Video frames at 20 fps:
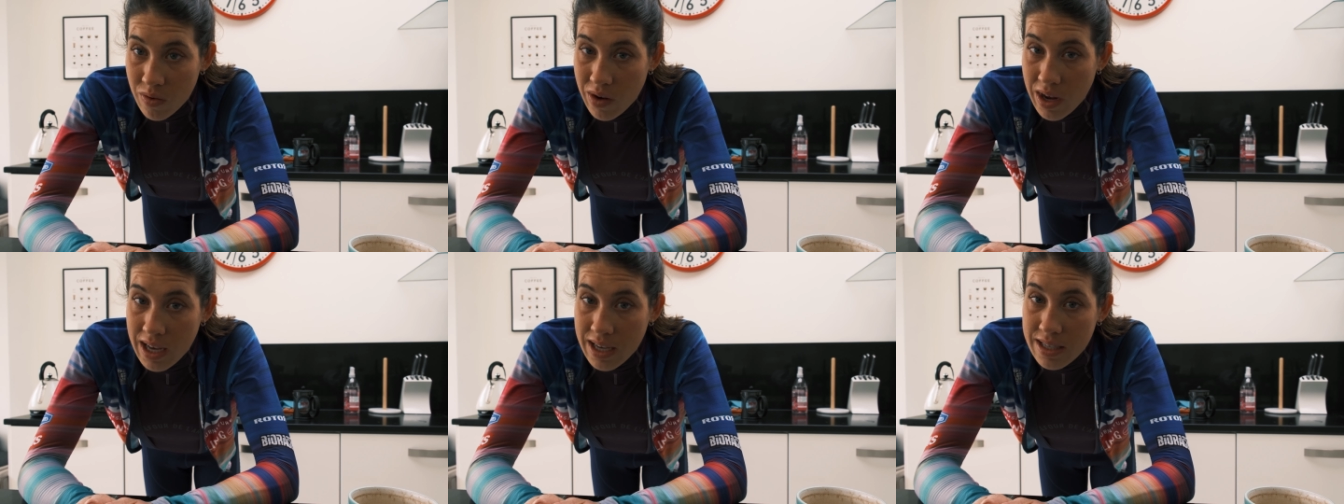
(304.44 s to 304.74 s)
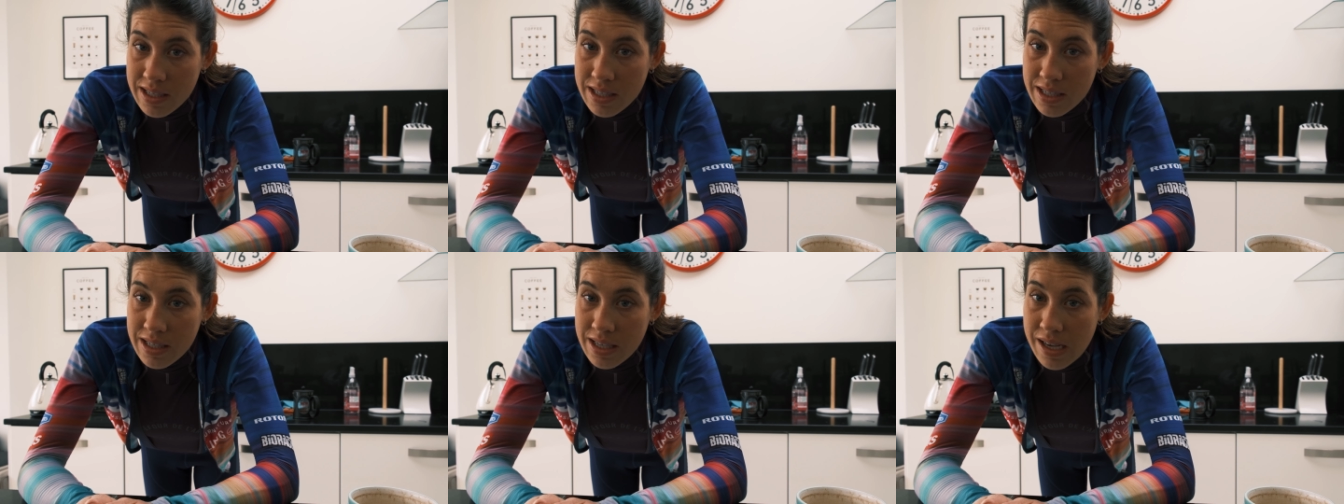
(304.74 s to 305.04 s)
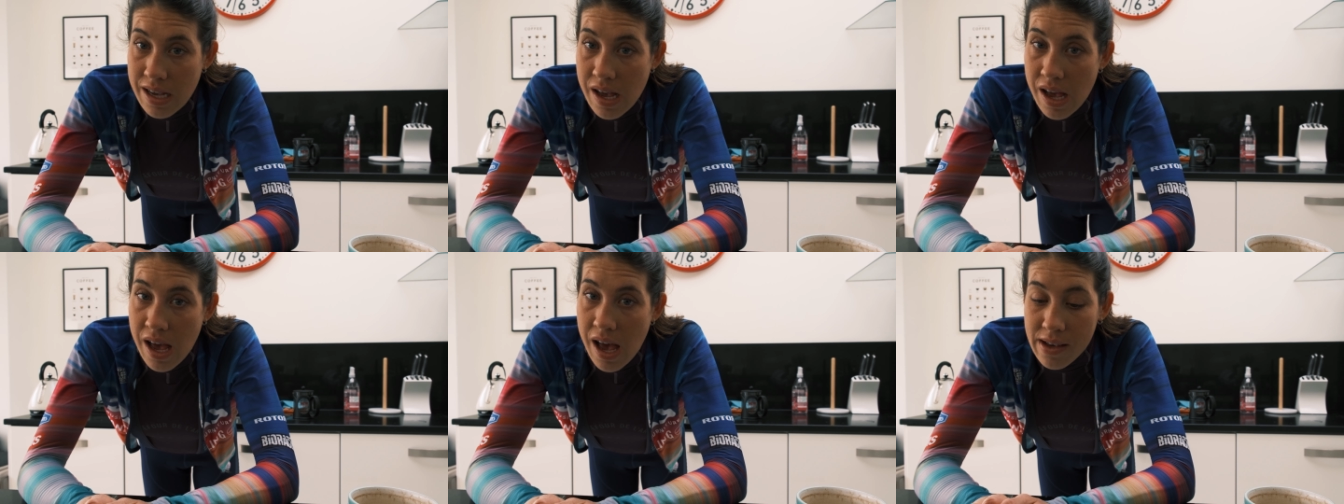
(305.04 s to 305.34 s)
race.
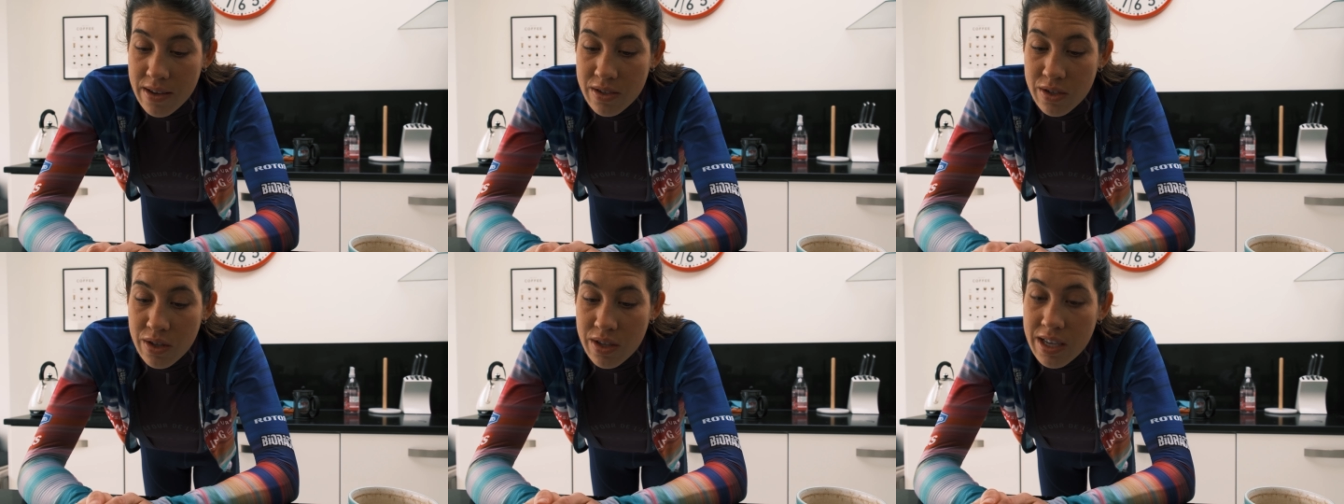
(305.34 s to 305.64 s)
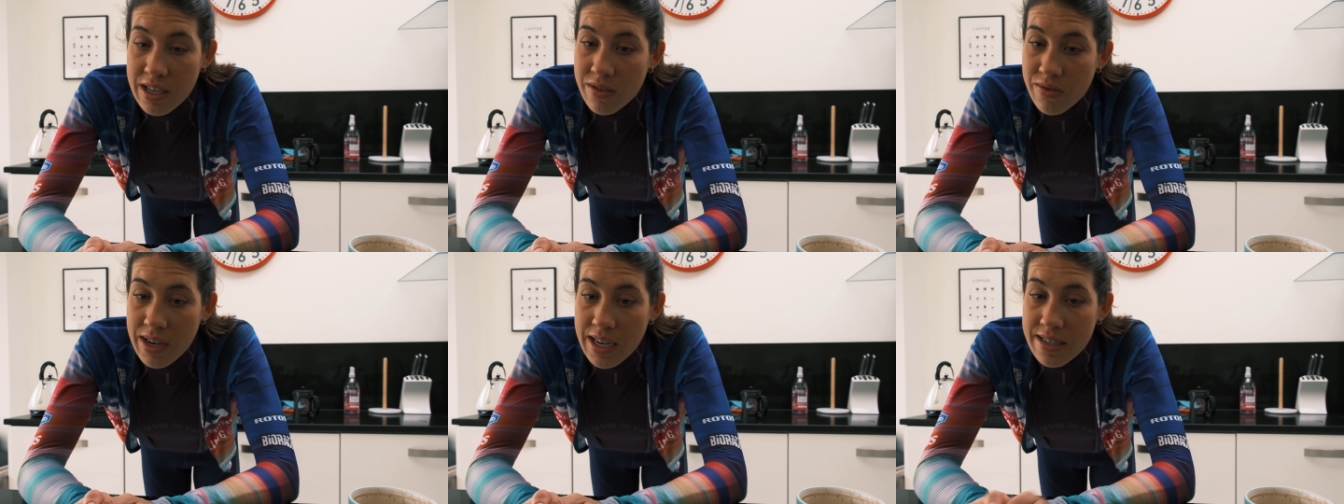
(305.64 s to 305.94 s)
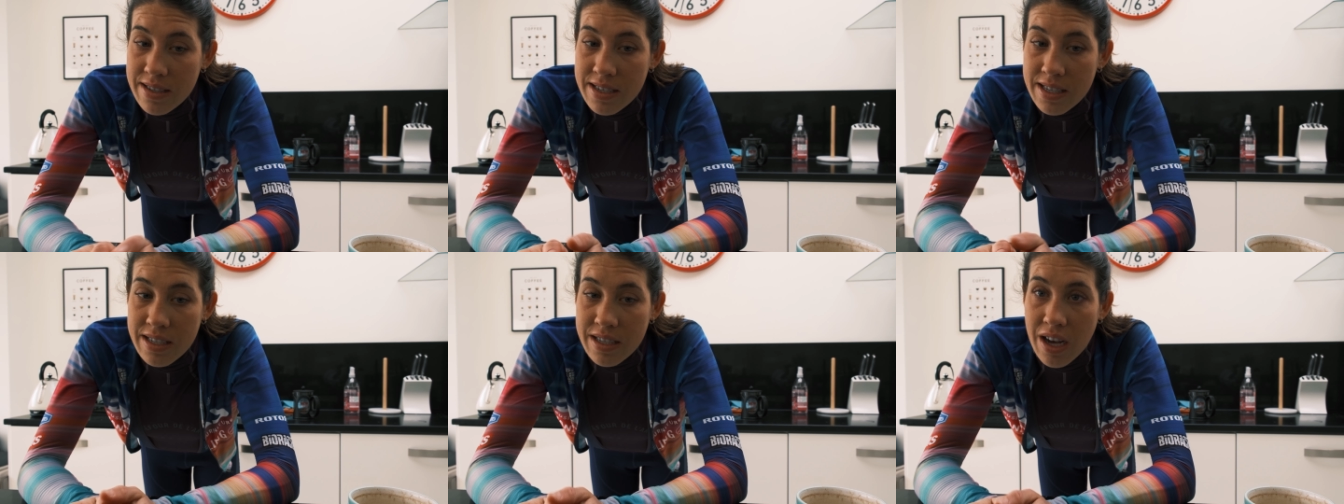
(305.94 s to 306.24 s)
So these
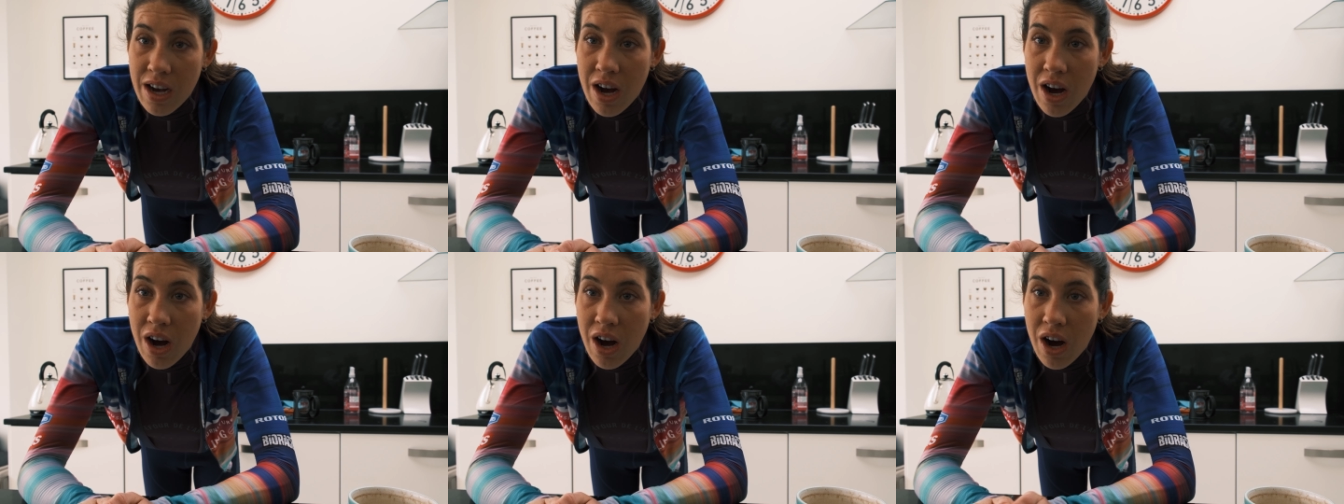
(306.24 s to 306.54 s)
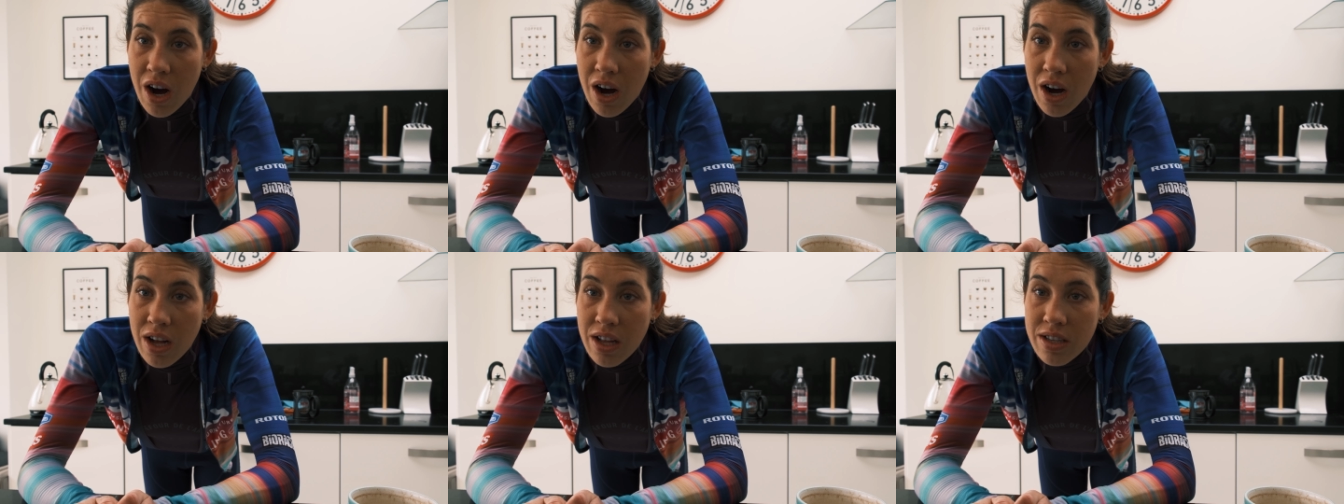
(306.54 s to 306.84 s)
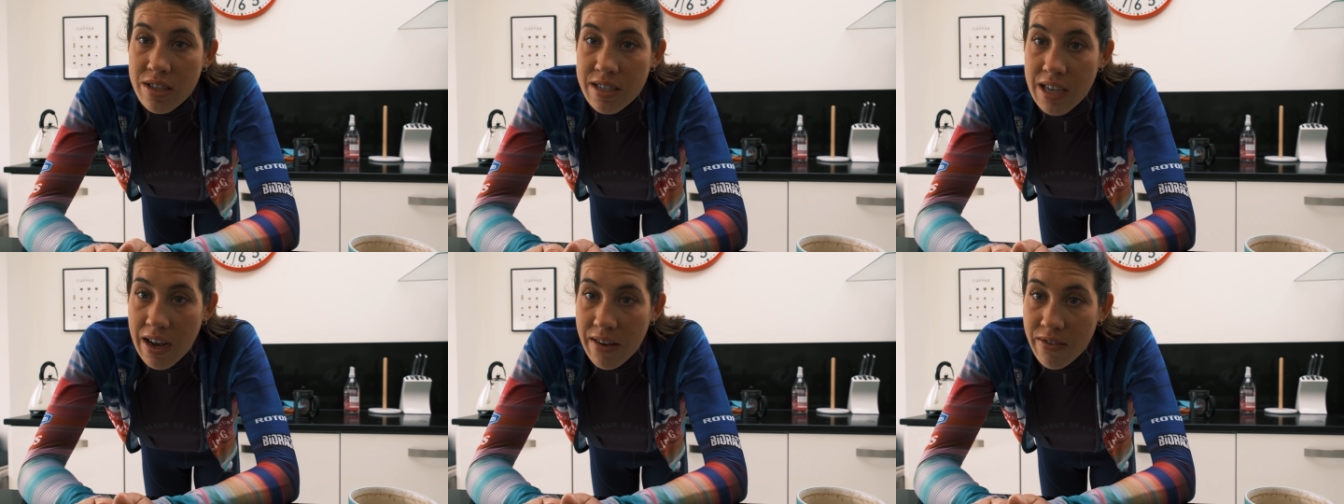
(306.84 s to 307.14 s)
races
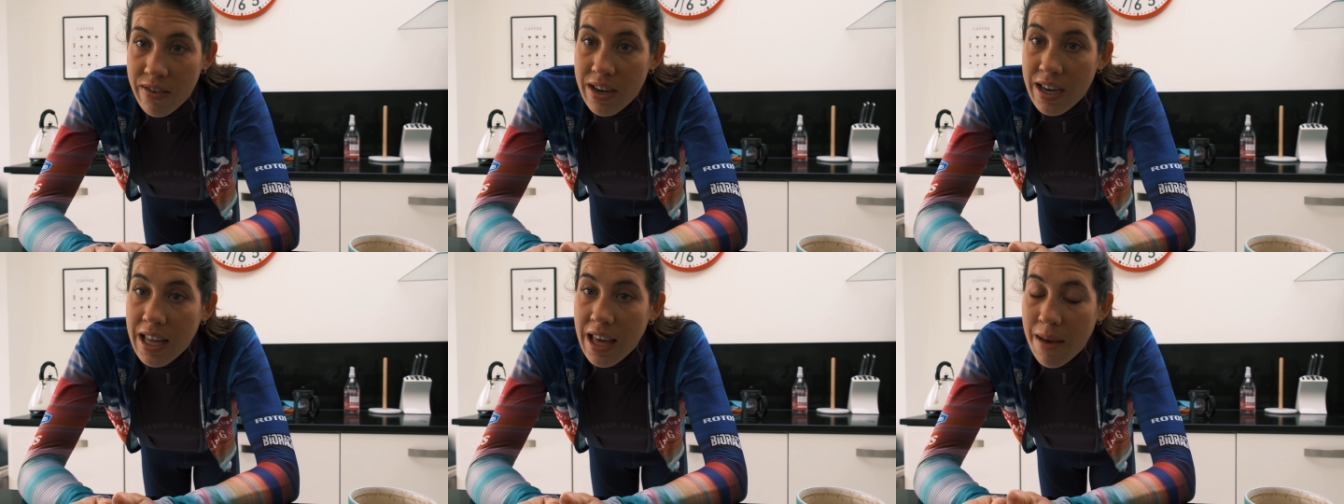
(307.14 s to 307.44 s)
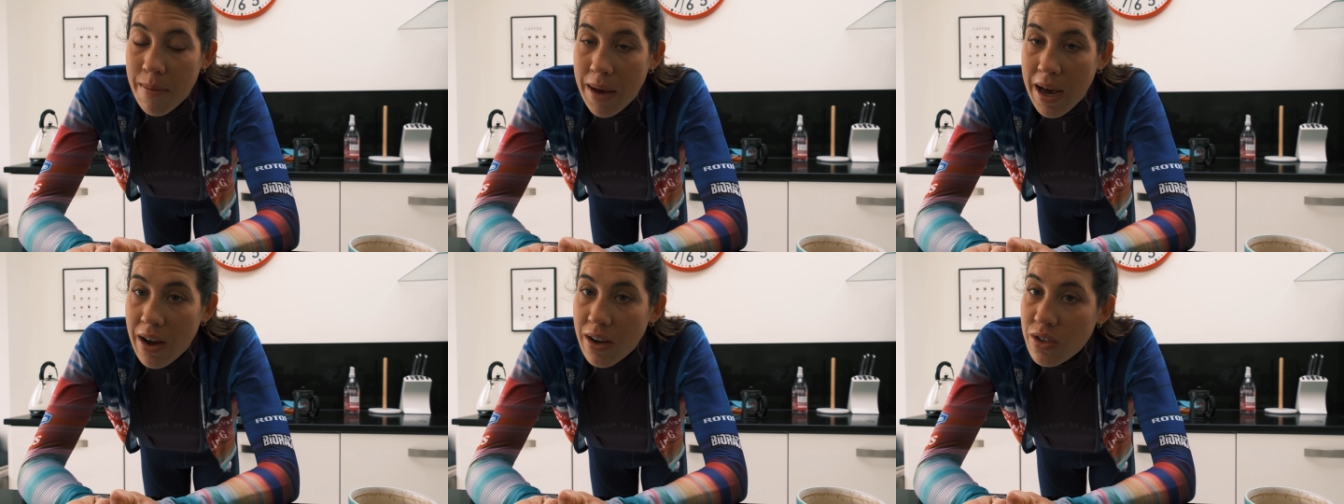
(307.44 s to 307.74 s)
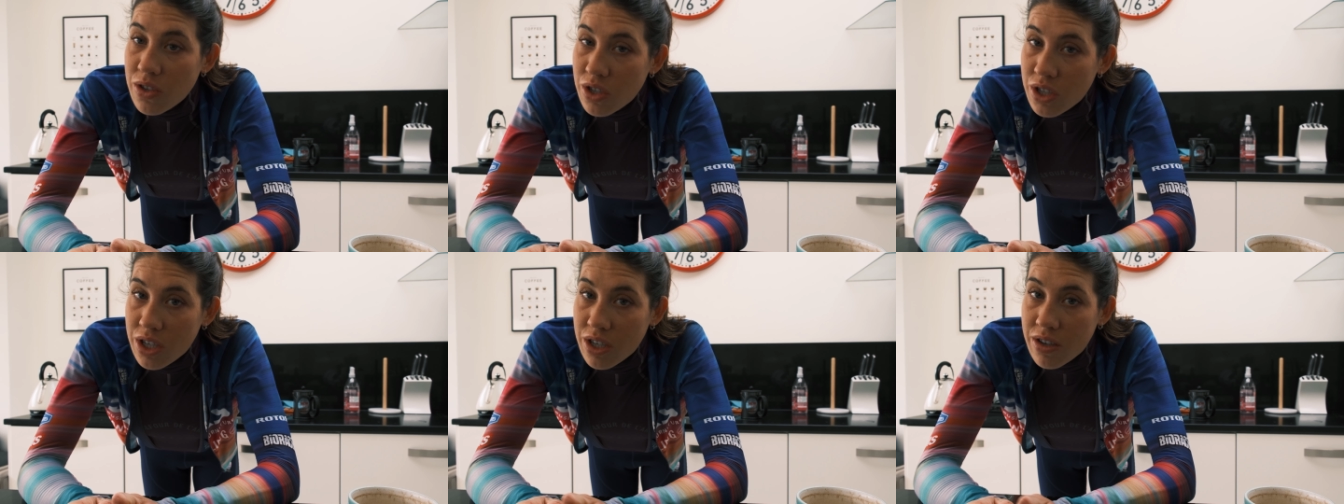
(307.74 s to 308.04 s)
are definitely about
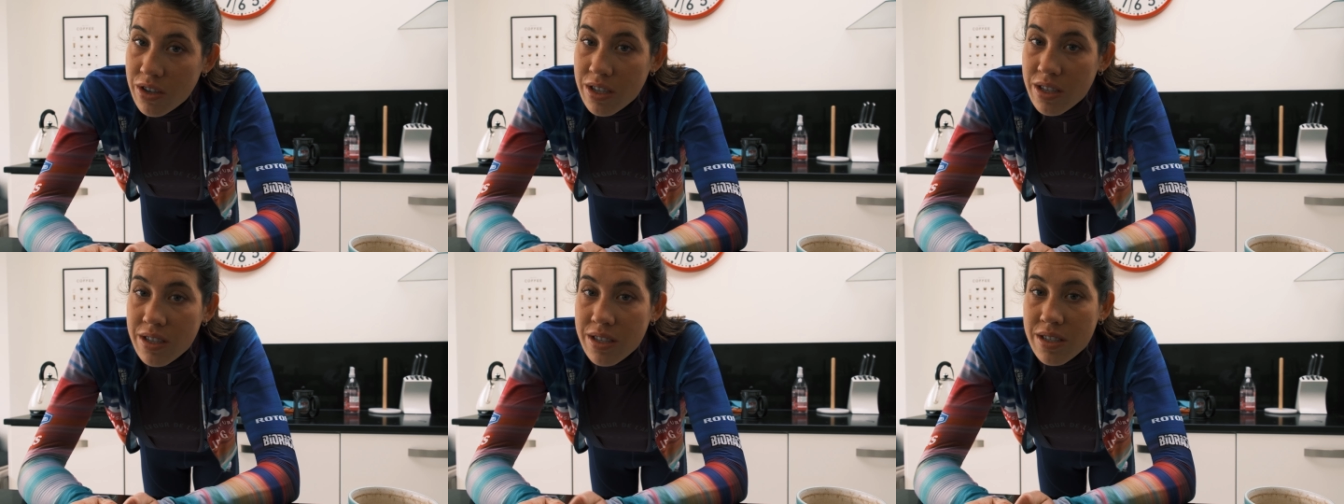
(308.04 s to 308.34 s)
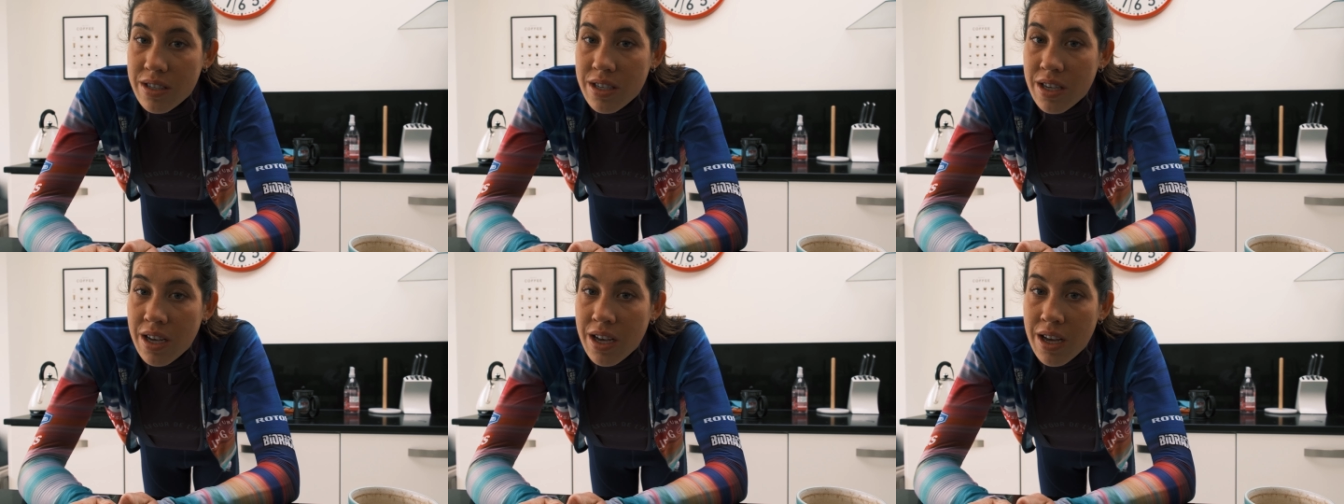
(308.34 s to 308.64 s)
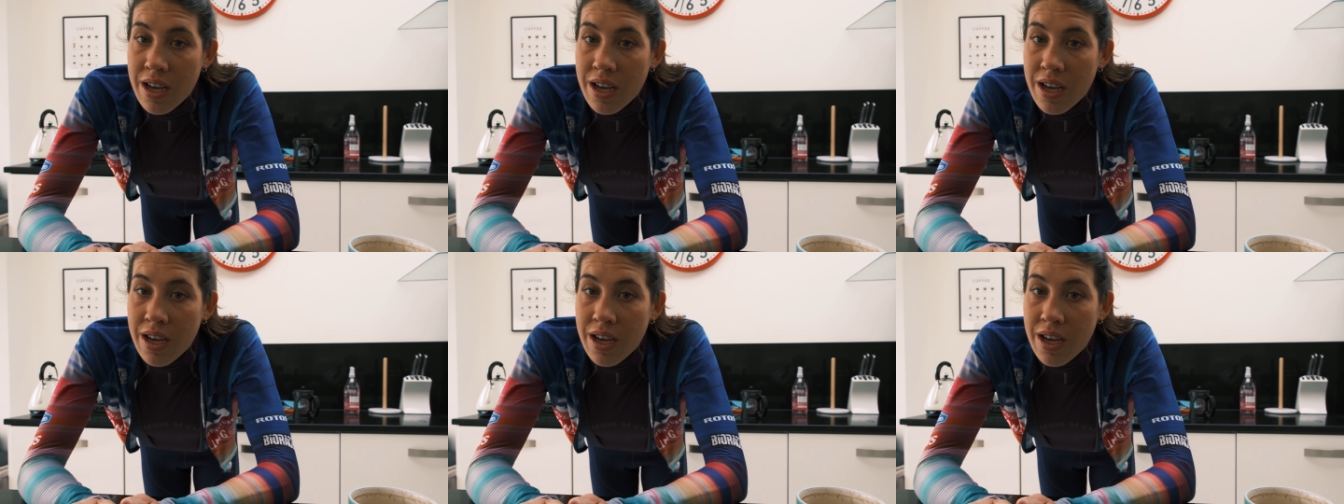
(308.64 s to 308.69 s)
endurance.